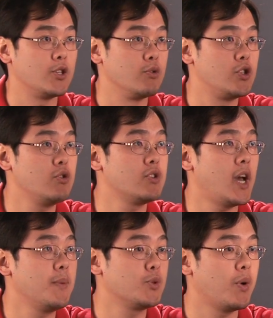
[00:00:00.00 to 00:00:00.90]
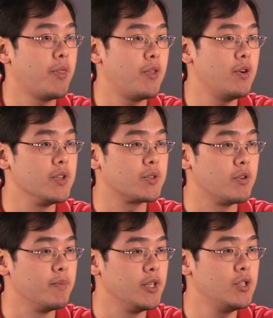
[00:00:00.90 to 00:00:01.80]
So two times one third is
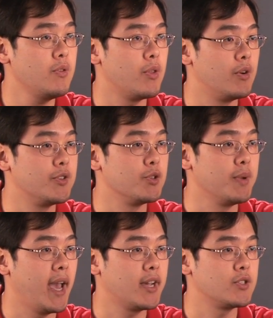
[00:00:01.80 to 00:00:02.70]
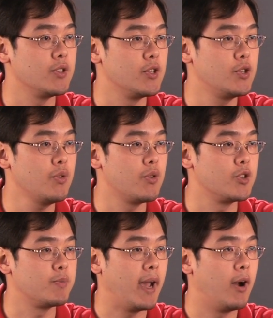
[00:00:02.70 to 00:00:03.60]
going to be two thirds, so it'll be x to the two
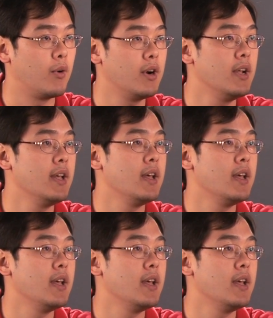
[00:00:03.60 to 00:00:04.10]
thirds power.